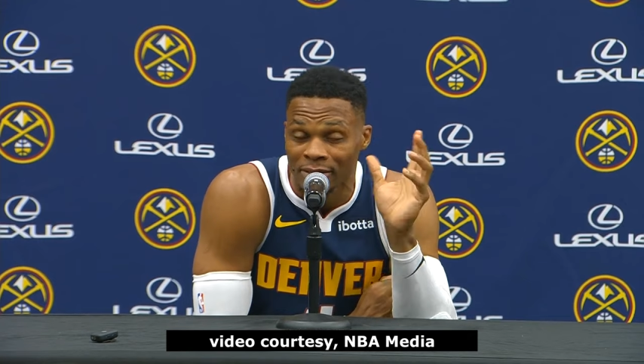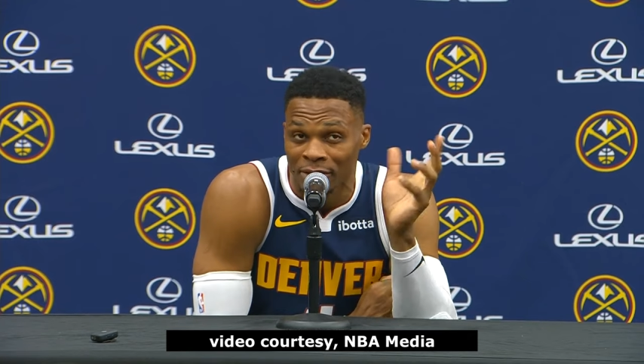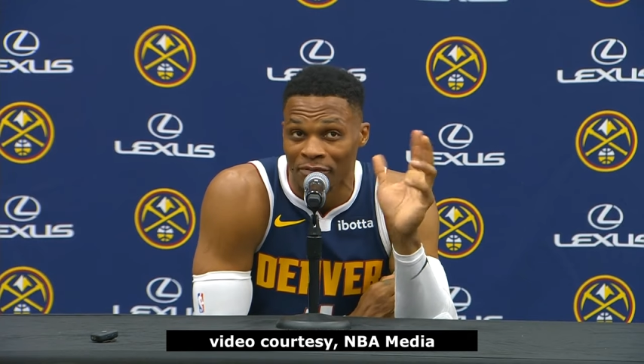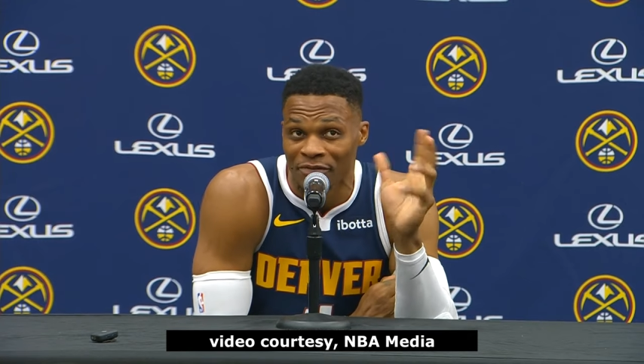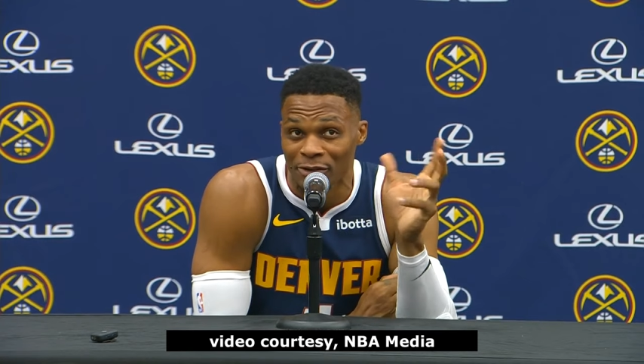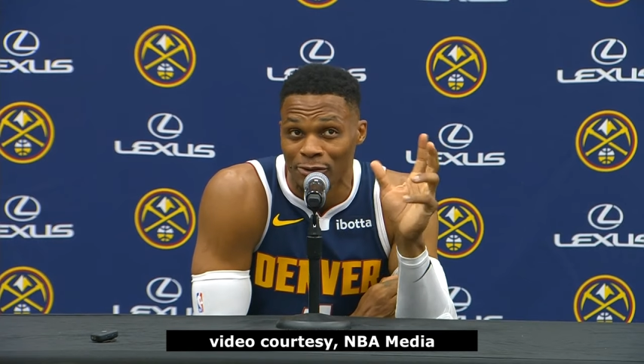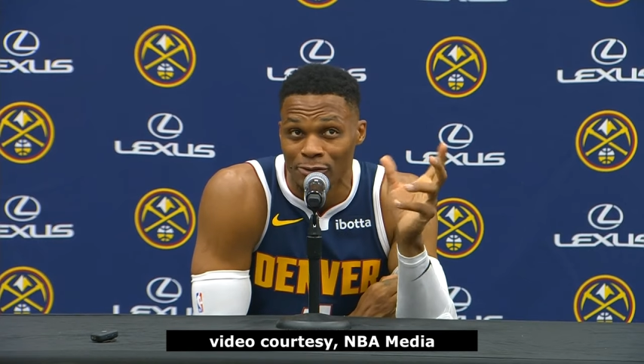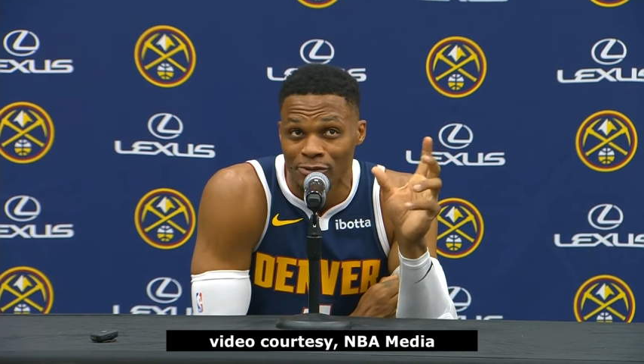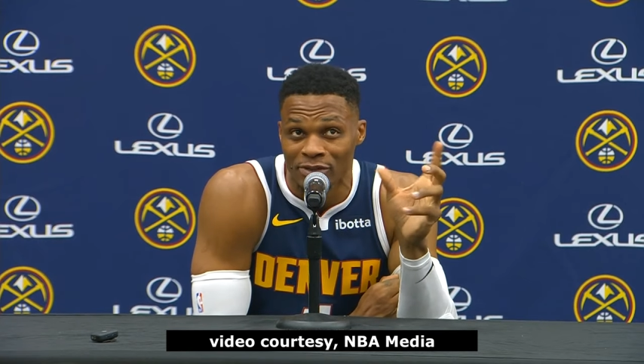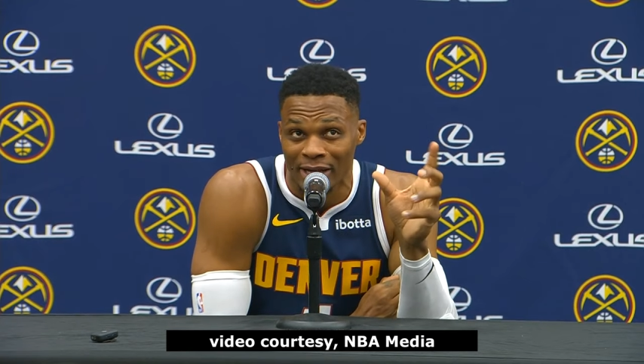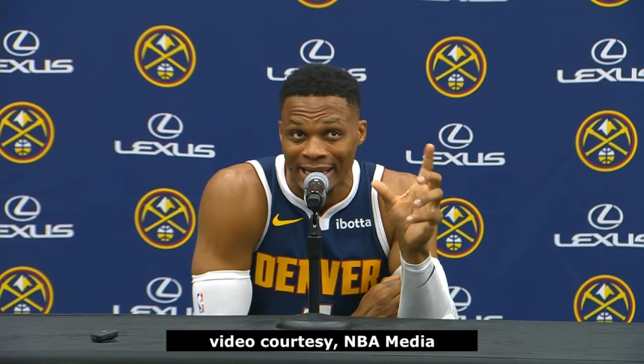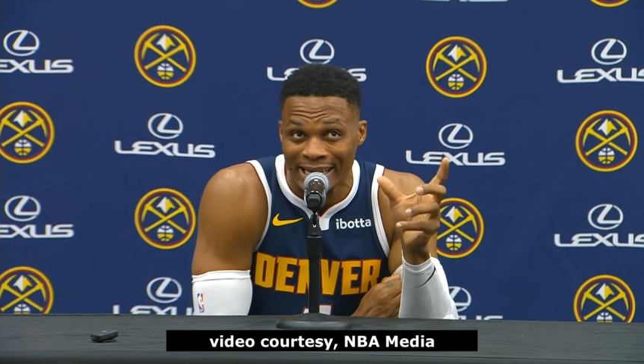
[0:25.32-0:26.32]

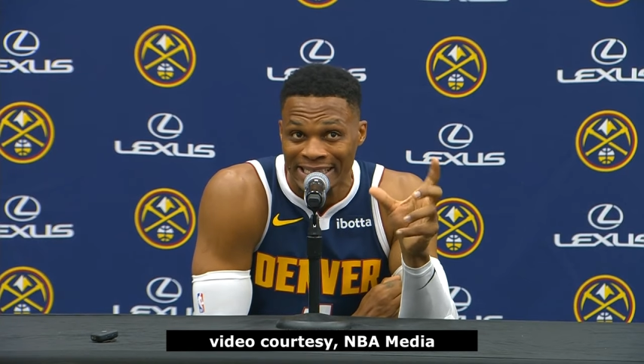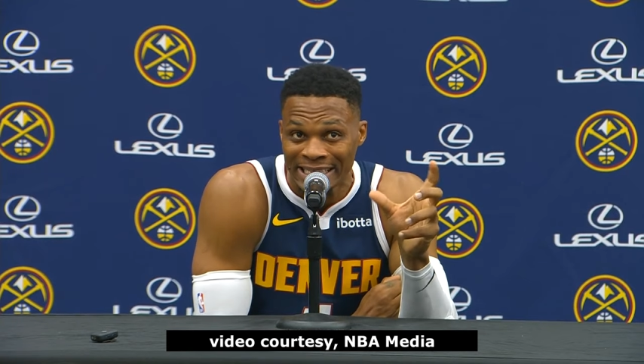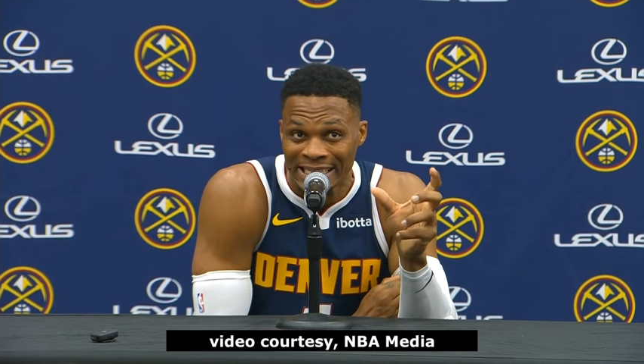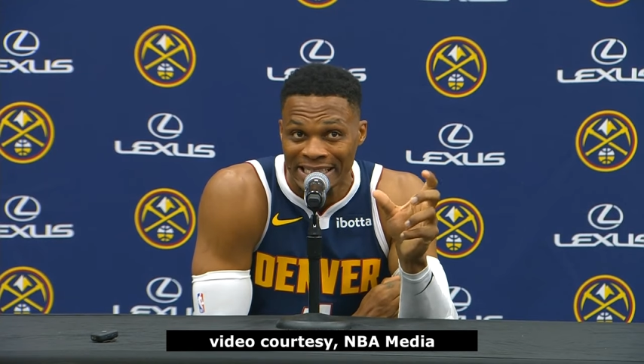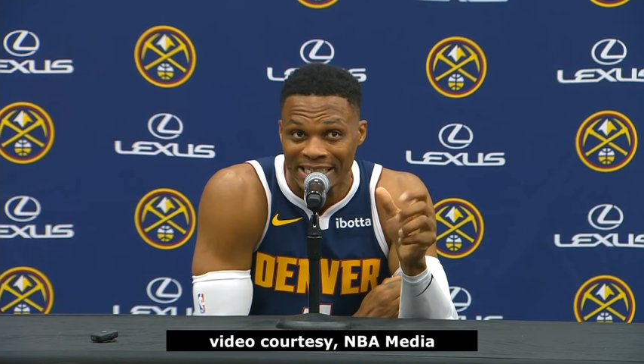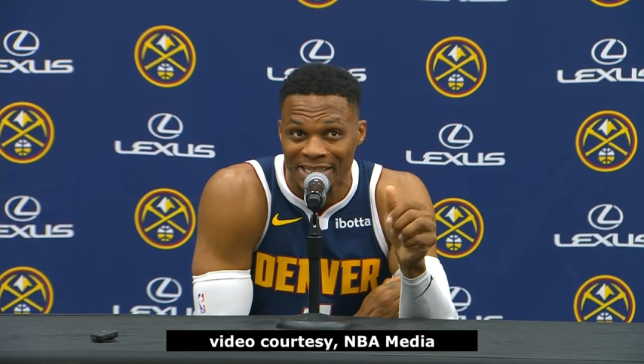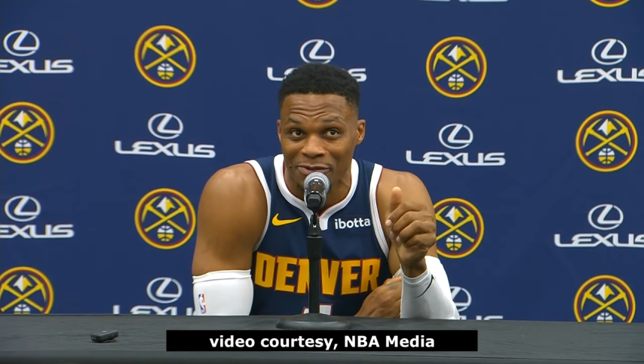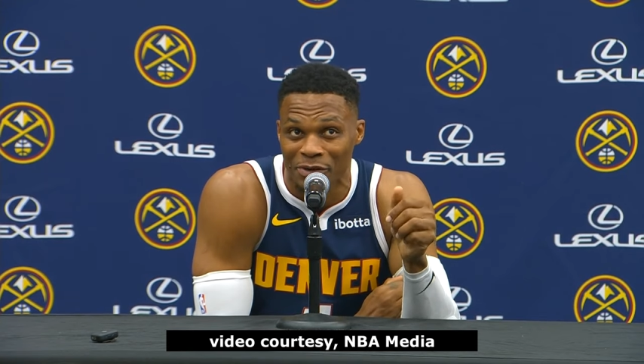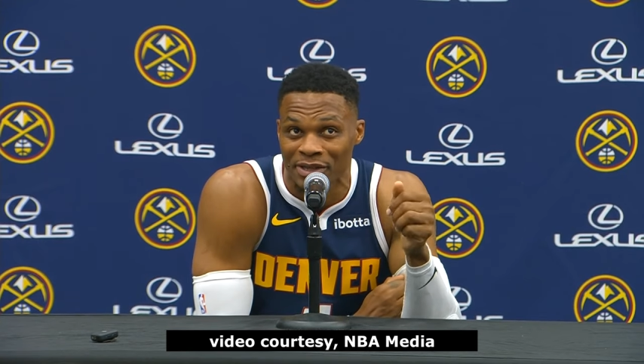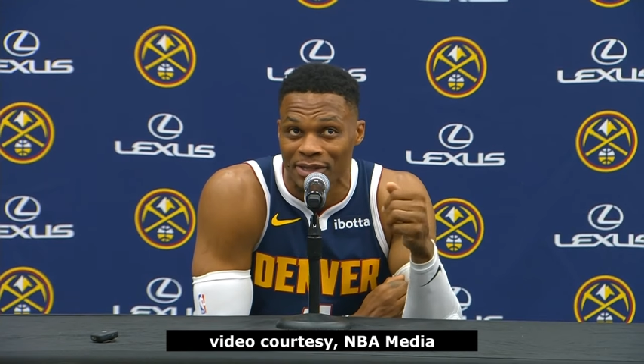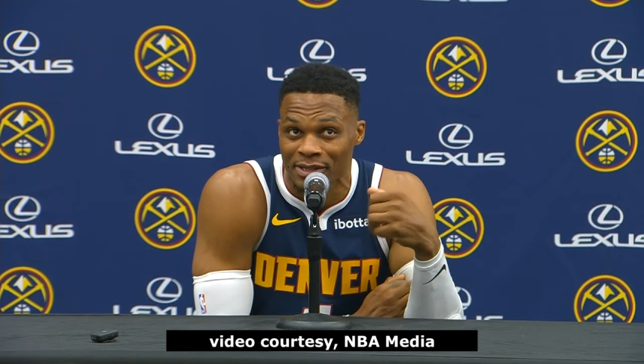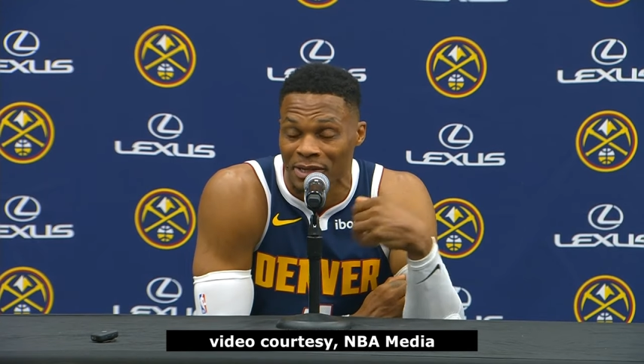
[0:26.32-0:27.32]
confuse like intensity
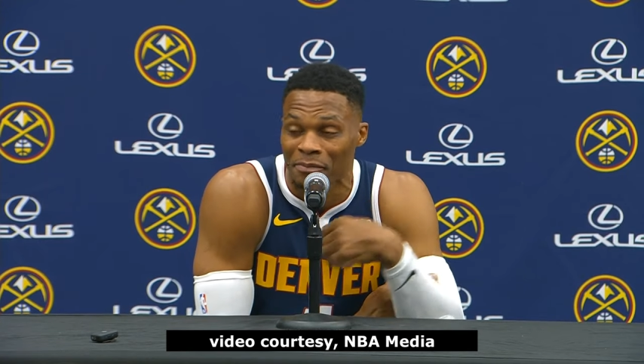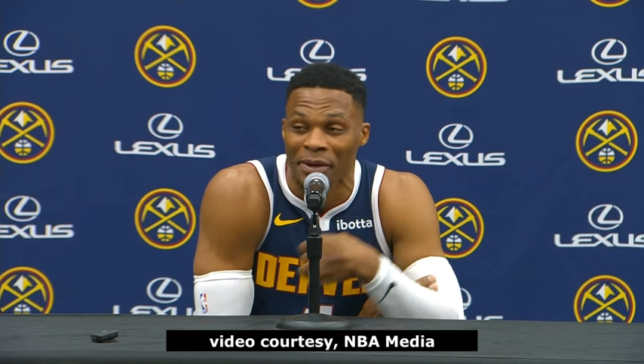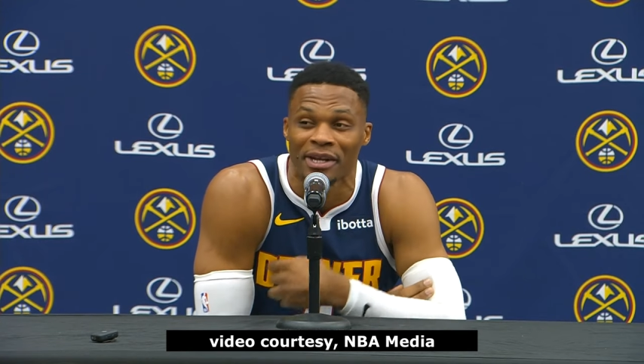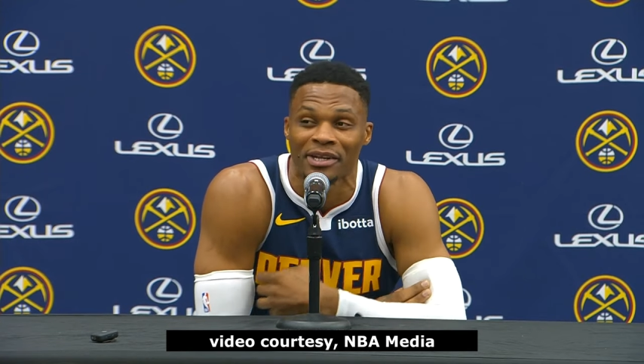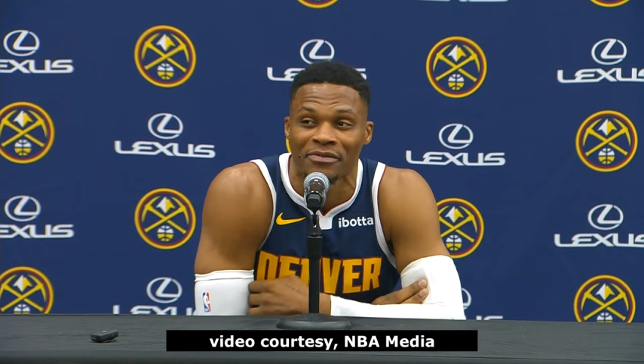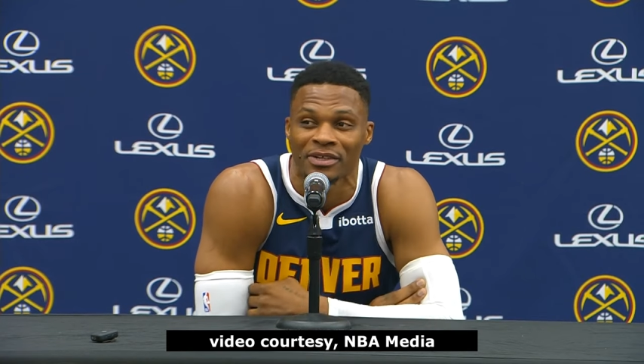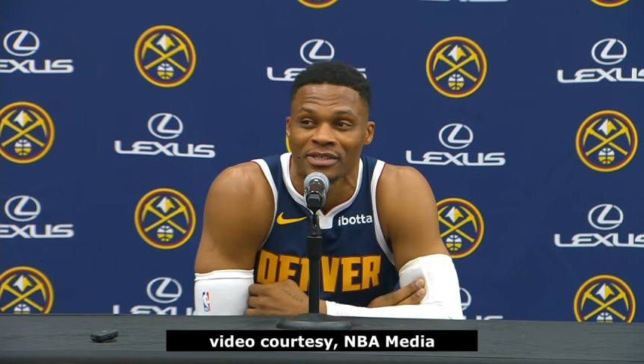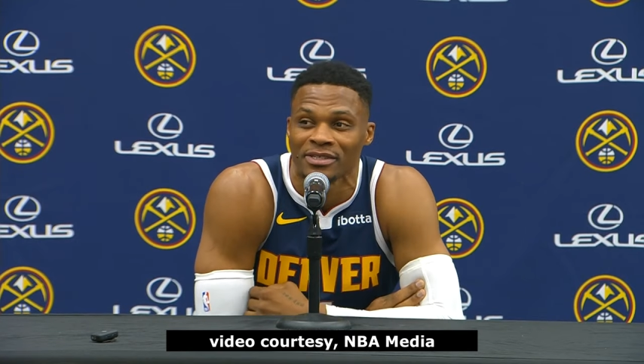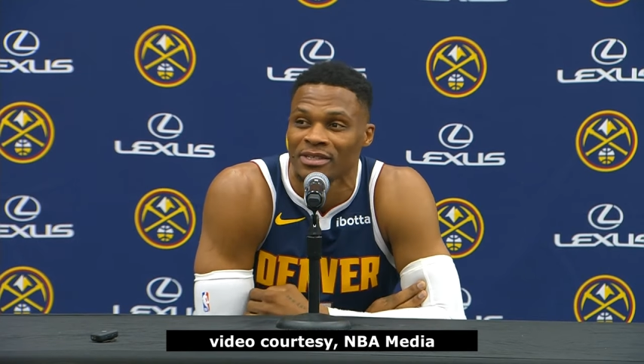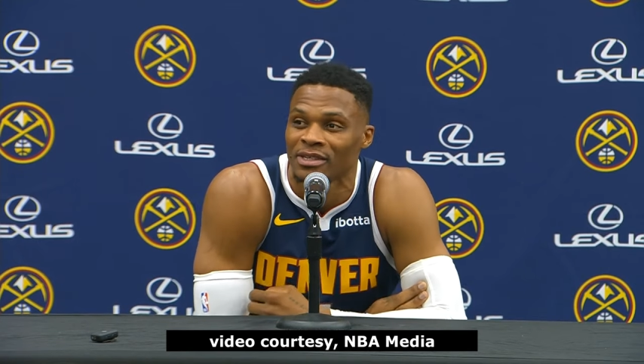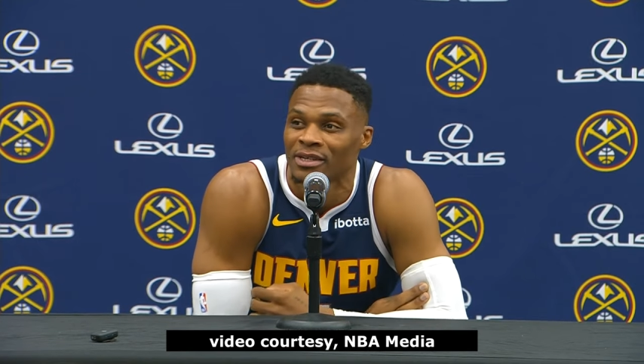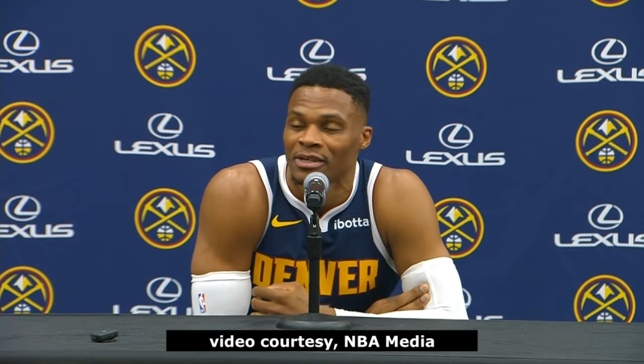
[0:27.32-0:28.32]
with competitiveness.